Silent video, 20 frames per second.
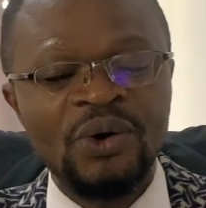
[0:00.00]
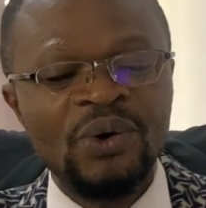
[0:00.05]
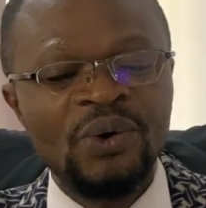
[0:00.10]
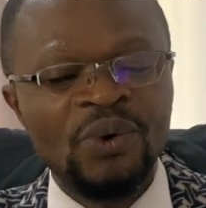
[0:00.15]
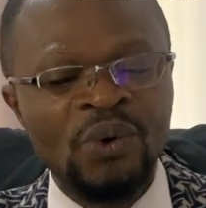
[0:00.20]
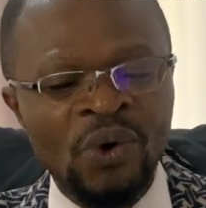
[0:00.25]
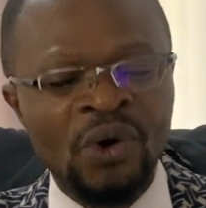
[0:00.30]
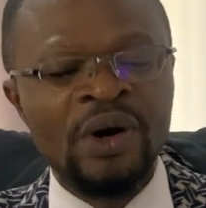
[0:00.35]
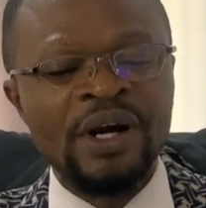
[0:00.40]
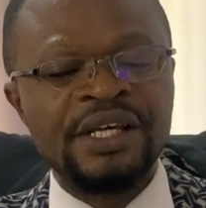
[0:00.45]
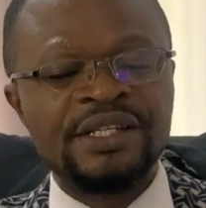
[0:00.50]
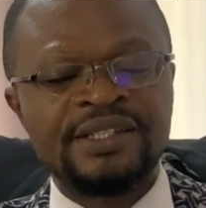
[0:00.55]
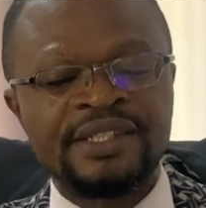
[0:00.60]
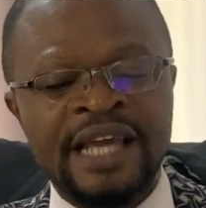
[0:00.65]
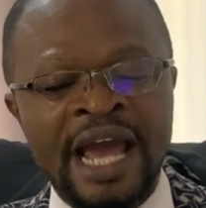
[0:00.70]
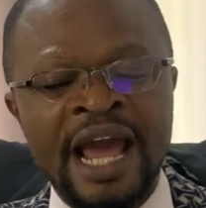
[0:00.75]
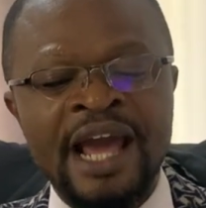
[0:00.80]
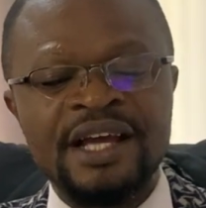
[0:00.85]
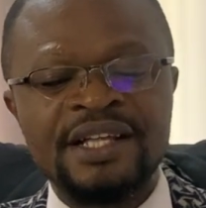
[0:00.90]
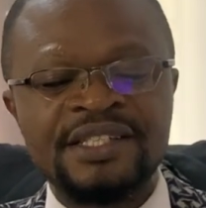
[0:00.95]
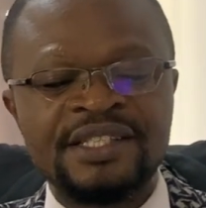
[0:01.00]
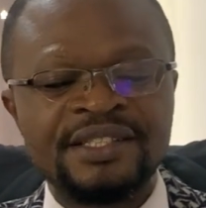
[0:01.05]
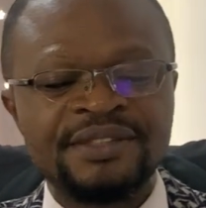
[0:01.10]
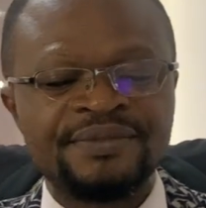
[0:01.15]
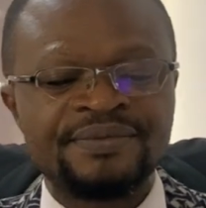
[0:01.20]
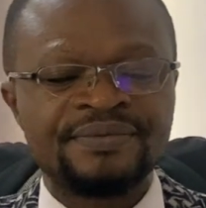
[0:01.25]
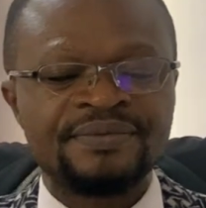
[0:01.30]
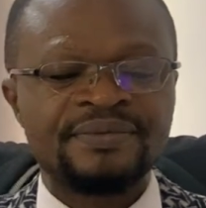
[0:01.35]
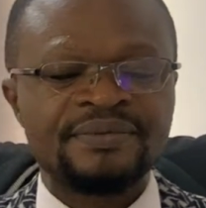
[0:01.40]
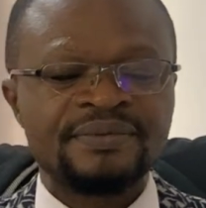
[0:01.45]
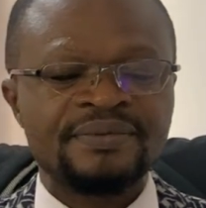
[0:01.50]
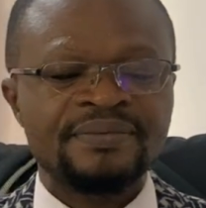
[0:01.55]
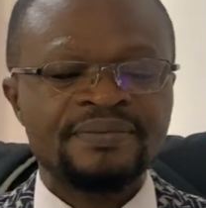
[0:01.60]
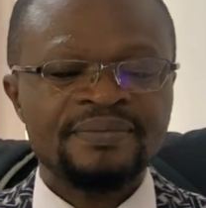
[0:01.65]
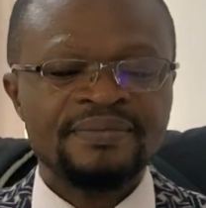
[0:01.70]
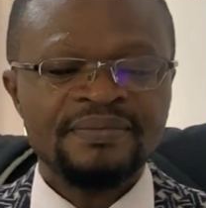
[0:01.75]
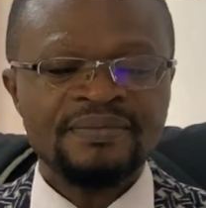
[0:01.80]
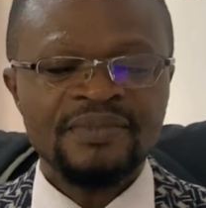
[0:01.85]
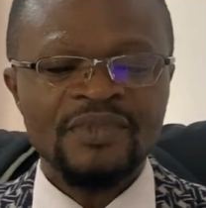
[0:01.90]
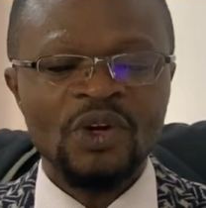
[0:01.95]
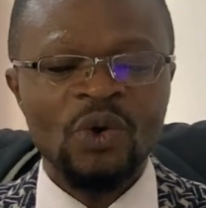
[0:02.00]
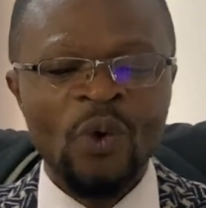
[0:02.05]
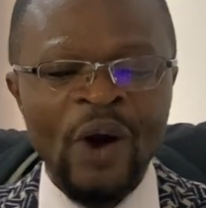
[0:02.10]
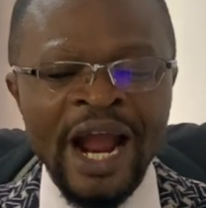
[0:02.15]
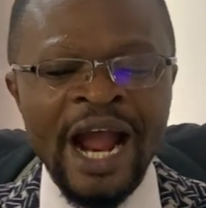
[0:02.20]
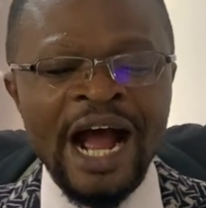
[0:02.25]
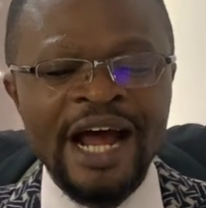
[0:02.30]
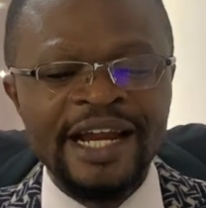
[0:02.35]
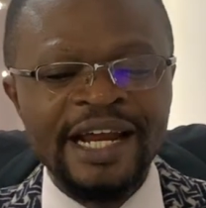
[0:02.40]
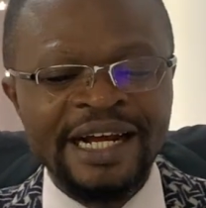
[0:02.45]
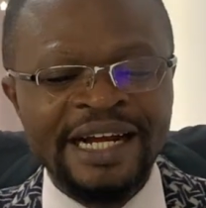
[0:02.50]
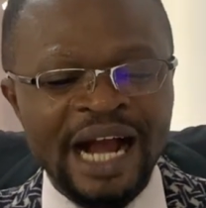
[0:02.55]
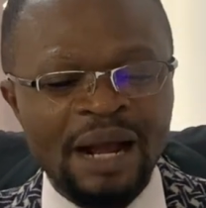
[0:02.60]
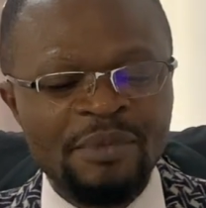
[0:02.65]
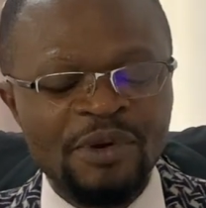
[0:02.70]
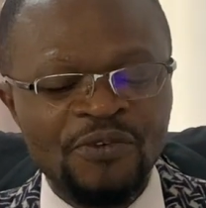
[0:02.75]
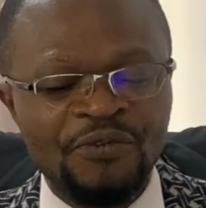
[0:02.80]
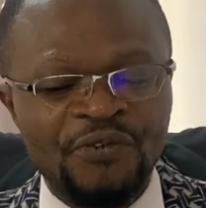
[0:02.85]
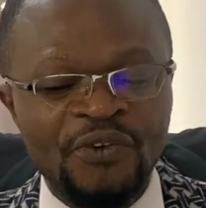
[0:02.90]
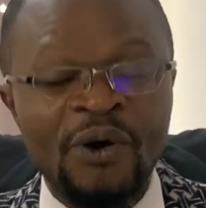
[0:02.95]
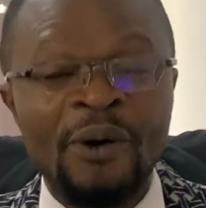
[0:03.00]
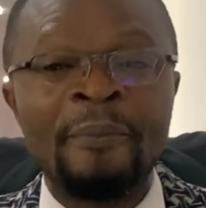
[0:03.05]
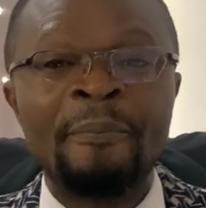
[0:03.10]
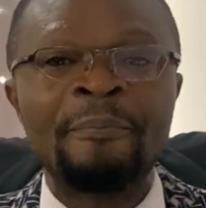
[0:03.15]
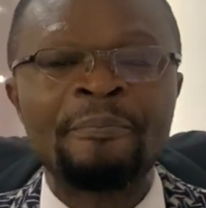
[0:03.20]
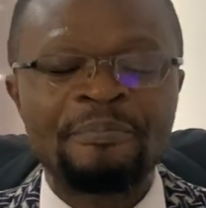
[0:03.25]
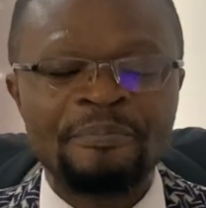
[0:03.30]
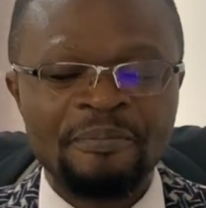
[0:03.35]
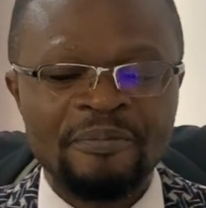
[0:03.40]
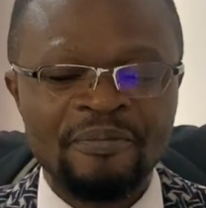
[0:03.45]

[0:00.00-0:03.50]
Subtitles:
Who is Gent? Where are they coming from?